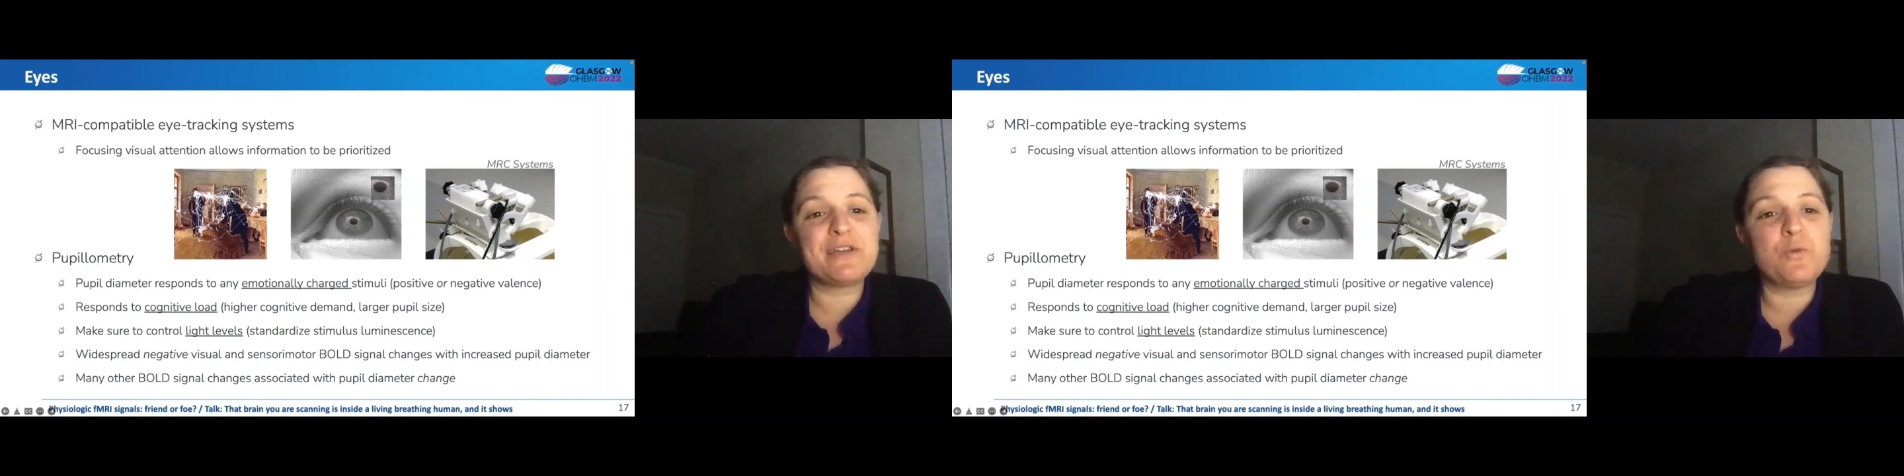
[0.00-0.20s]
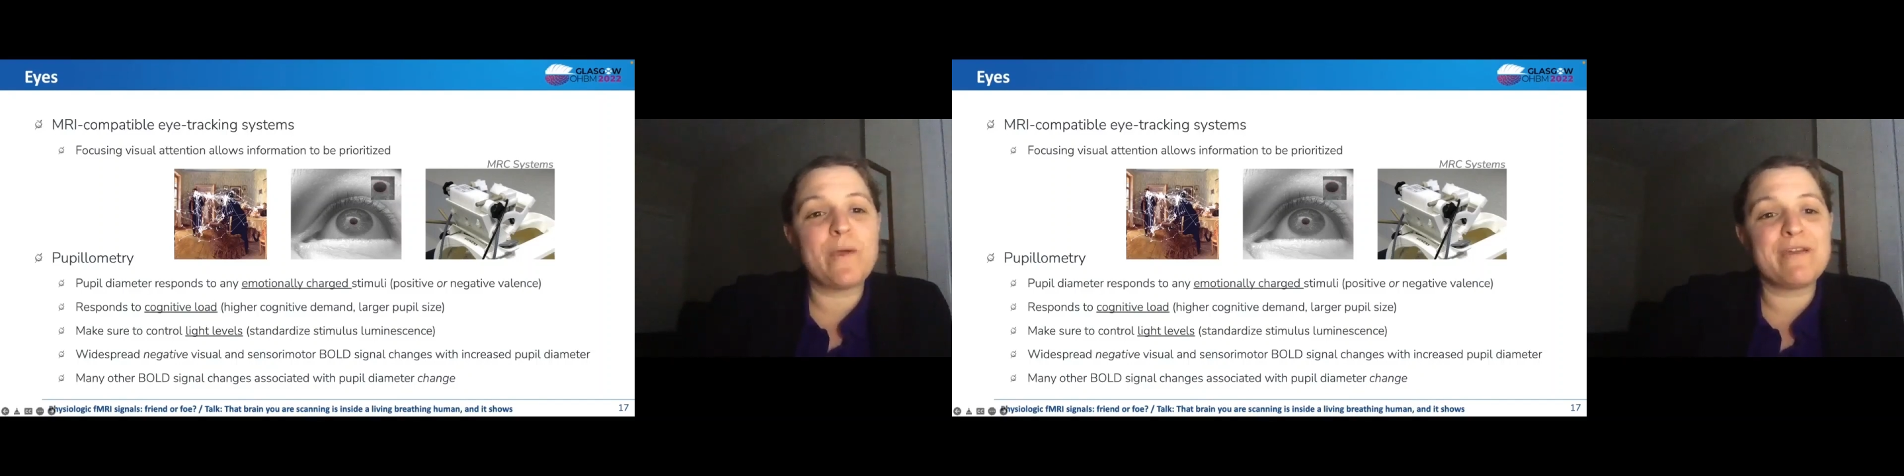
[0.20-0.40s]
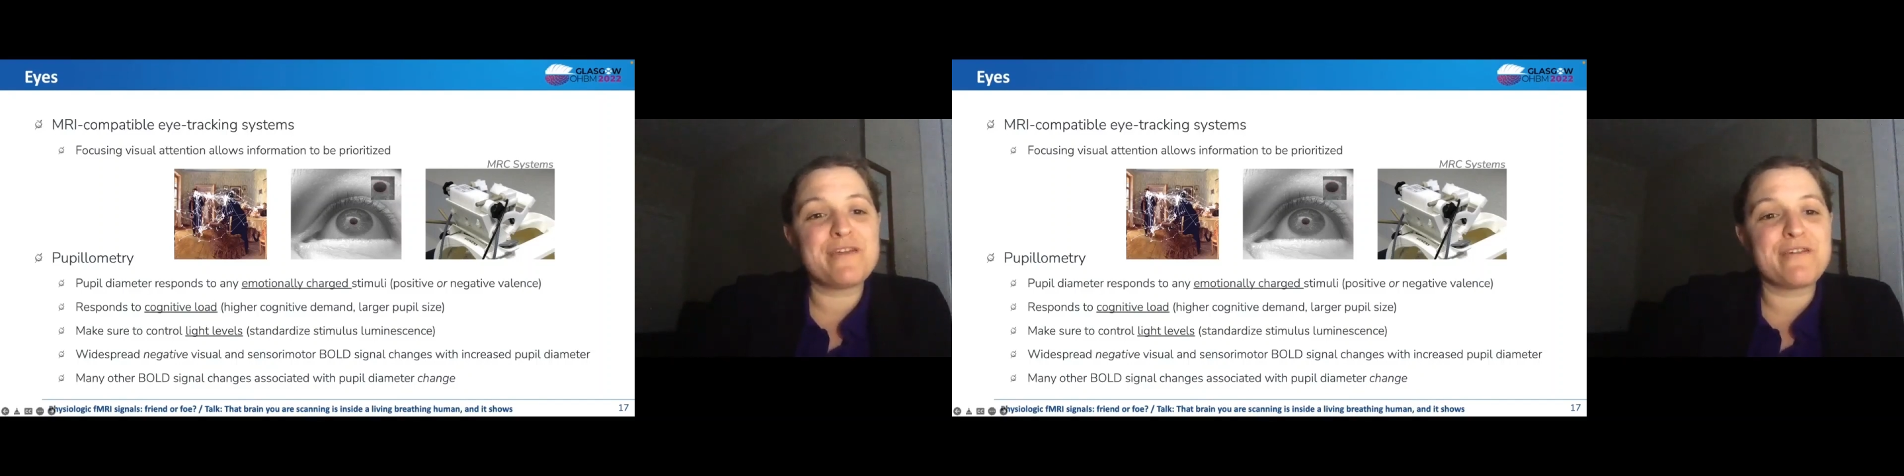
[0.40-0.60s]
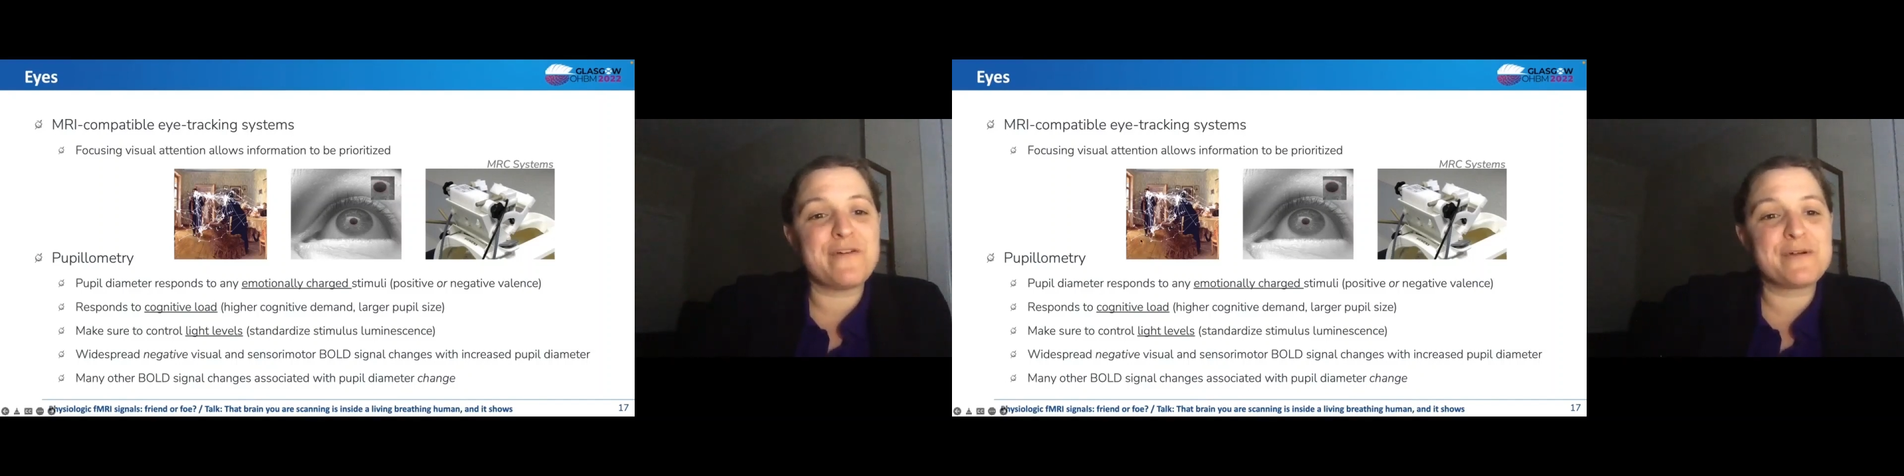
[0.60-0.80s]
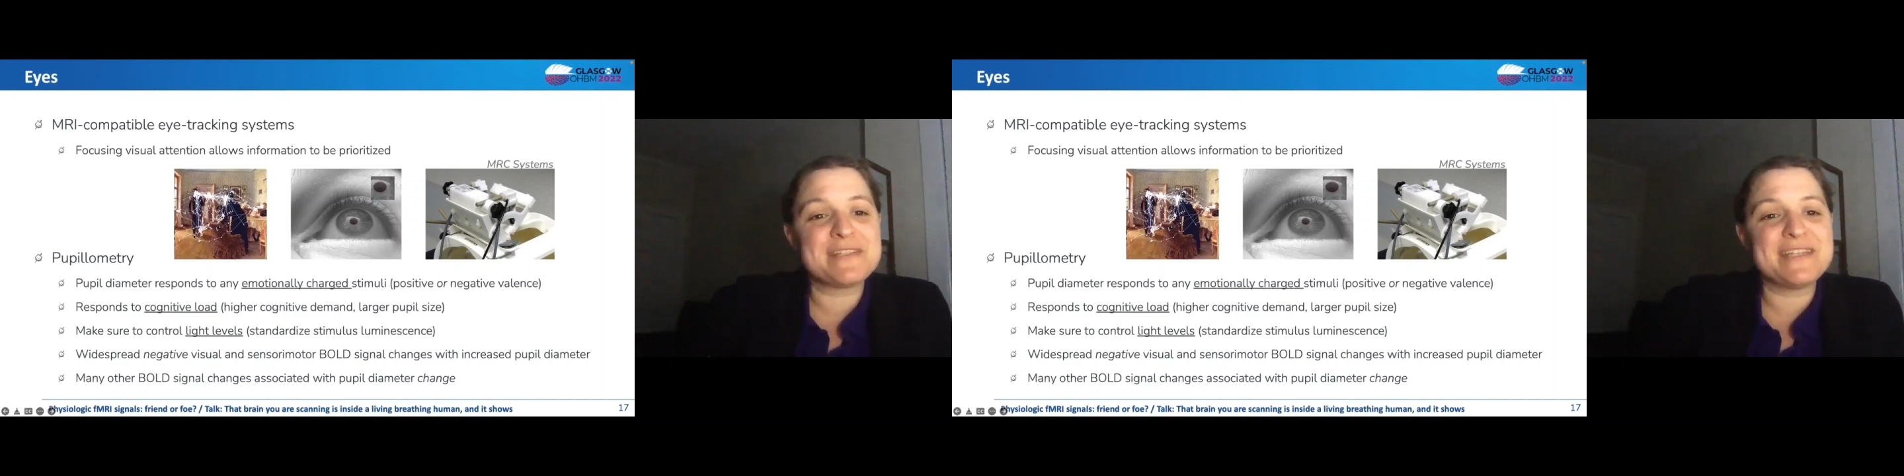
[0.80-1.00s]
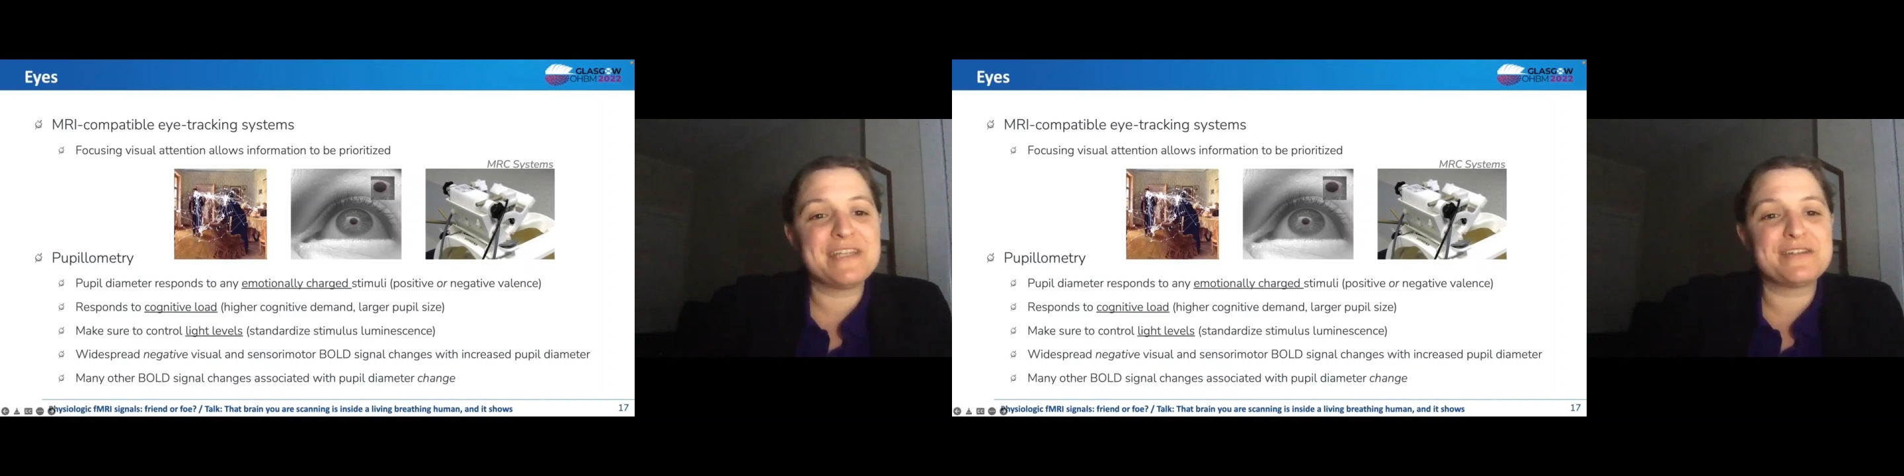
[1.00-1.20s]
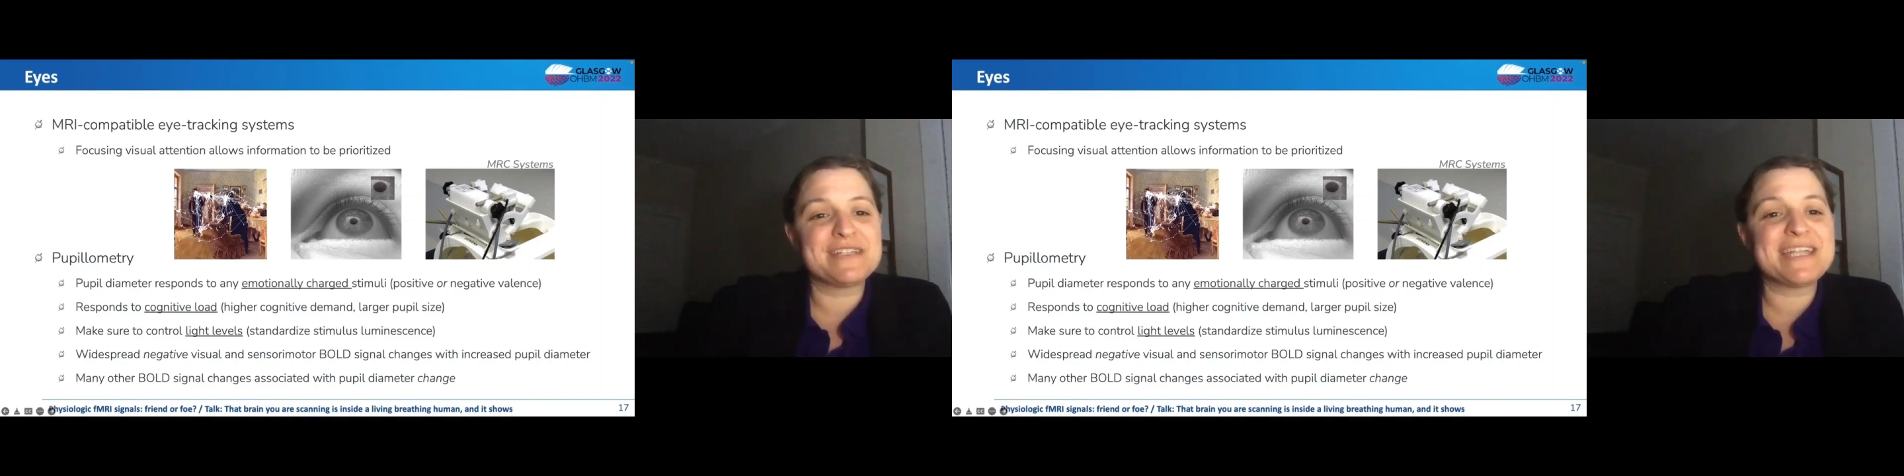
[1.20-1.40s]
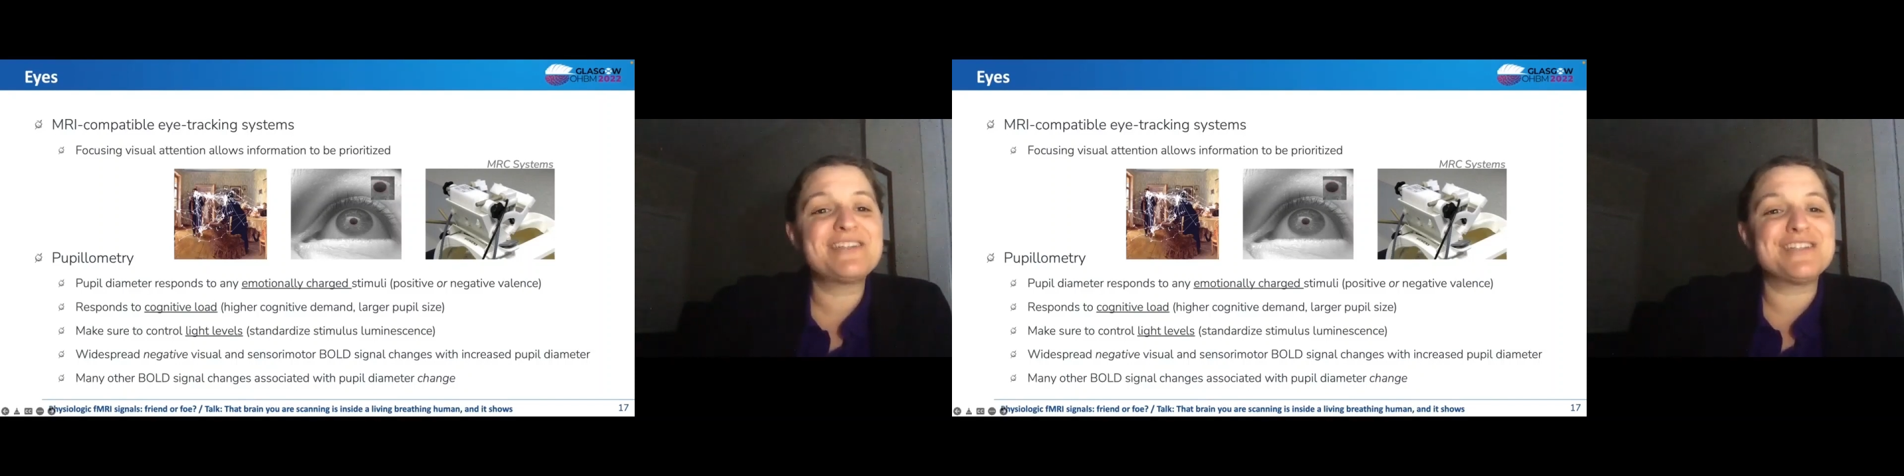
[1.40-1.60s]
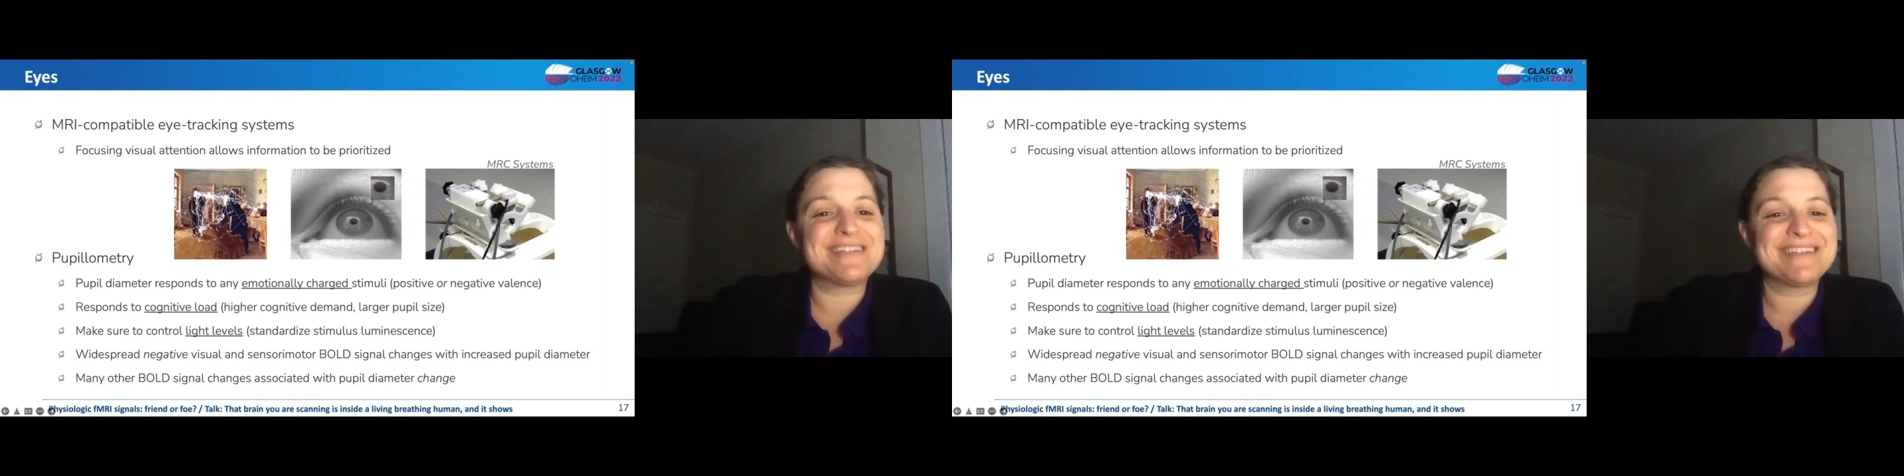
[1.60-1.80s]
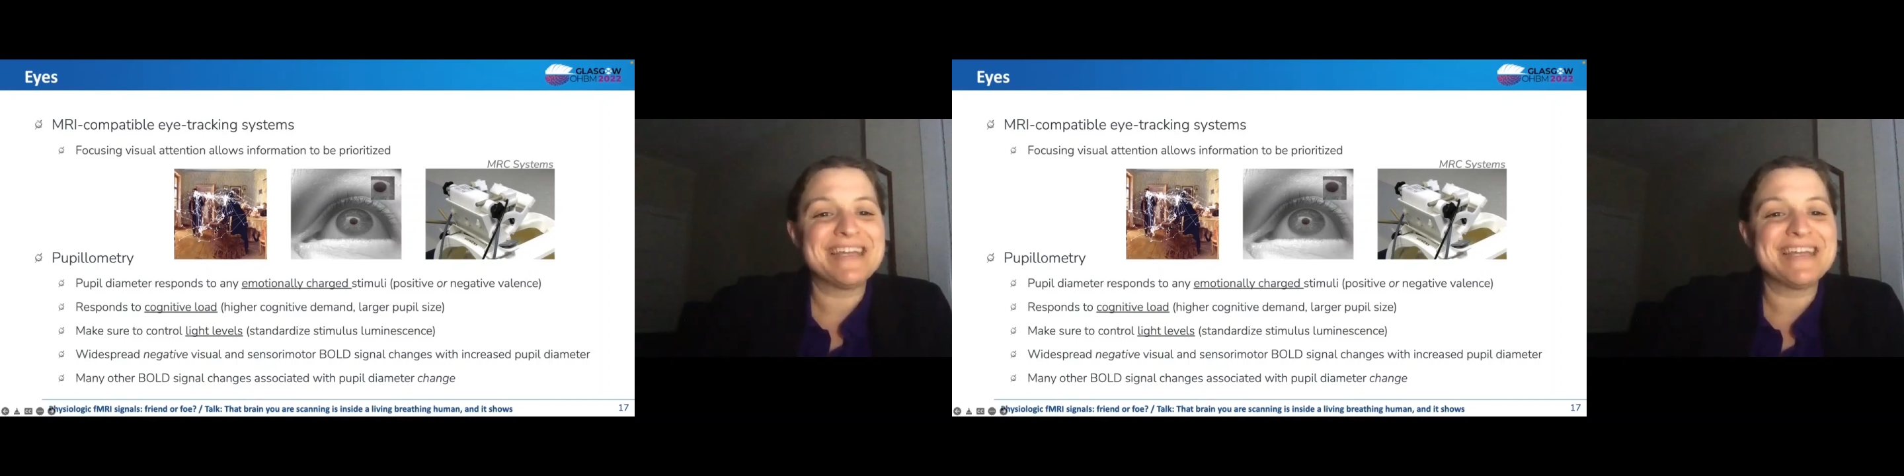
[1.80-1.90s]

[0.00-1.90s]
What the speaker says: where you're focusing your attention,